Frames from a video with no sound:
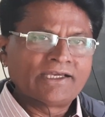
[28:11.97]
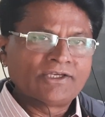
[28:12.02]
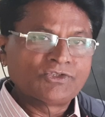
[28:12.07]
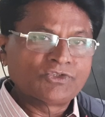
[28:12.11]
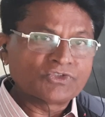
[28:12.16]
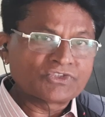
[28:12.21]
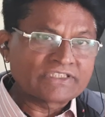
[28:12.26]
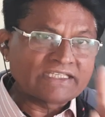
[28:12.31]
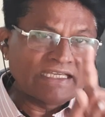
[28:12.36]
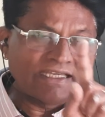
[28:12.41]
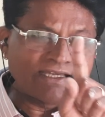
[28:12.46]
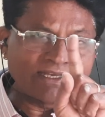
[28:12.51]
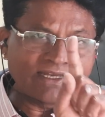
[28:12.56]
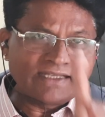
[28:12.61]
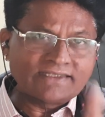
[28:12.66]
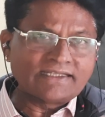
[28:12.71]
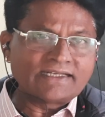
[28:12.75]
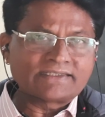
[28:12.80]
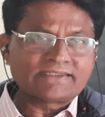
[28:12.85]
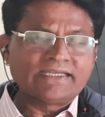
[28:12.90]
You see
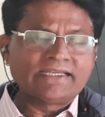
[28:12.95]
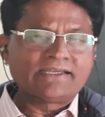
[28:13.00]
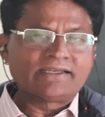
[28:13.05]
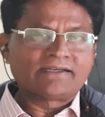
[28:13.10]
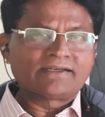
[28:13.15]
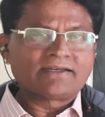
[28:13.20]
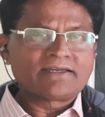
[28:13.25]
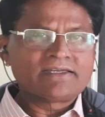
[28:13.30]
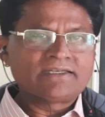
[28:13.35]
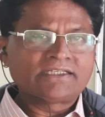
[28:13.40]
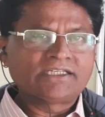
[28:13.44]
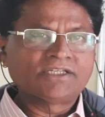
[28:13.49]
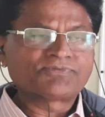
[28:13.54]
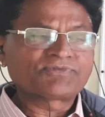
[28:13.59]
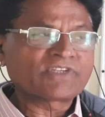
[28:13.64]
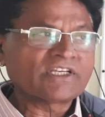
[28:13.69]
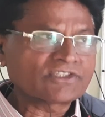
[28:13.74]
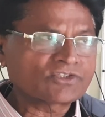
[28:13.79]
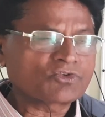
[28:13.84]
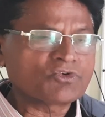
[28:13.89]
another thing,
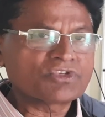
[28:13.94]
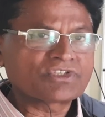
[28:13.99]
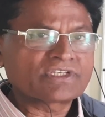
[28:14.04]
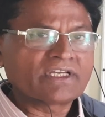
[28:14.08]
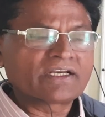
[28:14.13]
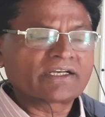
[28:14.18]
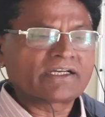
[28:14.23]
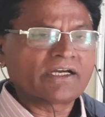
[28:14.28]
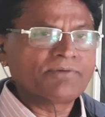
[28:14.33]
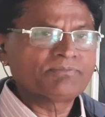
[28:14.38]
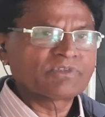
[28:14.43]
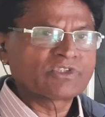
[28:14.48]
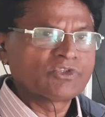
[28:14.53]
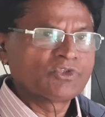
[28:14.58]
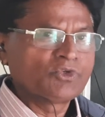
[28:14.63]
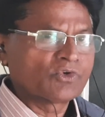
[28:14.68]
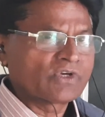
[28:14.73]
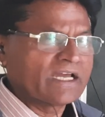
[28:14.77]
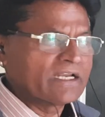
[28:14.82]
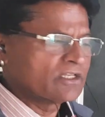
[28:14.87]
if such question comes,
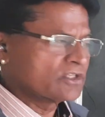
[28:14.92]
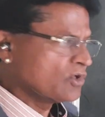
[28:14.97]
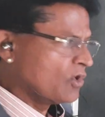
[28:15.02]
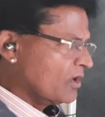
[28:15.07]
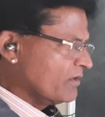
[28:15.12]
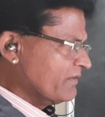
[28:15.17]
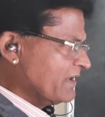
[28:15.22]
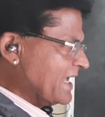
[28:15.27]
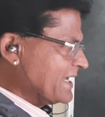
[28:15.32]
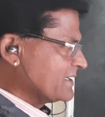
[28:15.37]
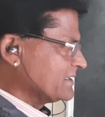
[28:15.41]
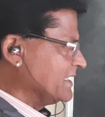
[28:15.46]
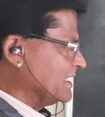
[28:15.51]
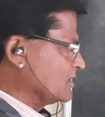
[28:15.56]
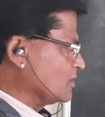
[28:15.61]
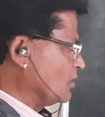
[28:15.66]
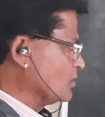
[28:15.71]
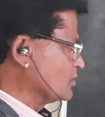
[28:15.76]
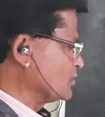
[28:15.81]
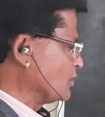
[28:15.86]
you can solve like
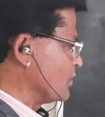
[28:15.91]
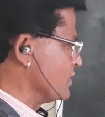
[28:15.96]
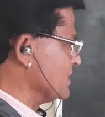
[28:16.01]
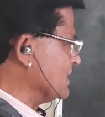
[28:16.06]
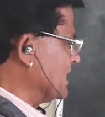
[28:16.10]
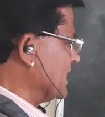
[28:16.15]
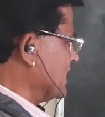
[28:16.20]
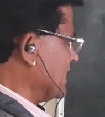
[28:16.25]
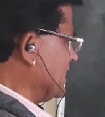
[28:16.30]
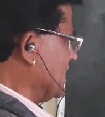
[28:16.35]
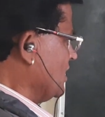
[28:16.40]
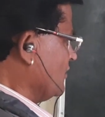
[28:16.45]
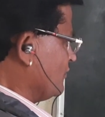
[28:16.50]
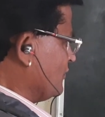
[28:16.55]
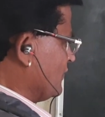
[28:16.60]
that also. If